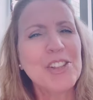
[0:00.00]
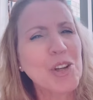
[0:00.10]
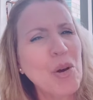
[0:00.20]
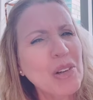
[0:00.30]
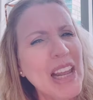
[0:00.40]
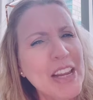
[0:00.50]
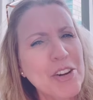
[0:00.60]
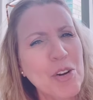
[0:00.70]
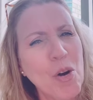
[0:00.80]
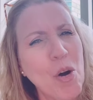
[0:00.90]
Don't let
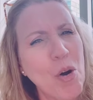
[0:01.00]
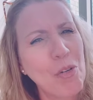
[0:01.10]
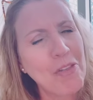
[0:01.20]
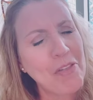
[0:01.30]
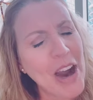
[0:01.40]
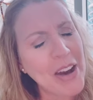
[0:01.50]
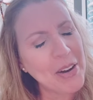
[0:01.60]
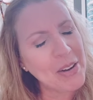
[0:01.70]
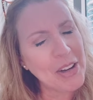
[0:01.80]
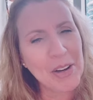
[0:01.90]
your own
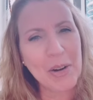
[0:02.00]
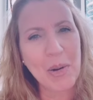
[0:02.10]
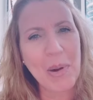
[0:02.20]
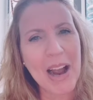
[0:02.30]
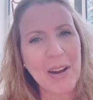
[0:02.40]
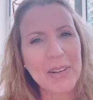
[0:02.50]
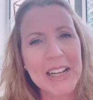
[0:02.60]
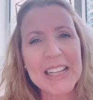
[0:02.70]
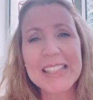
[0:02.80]
fire go out.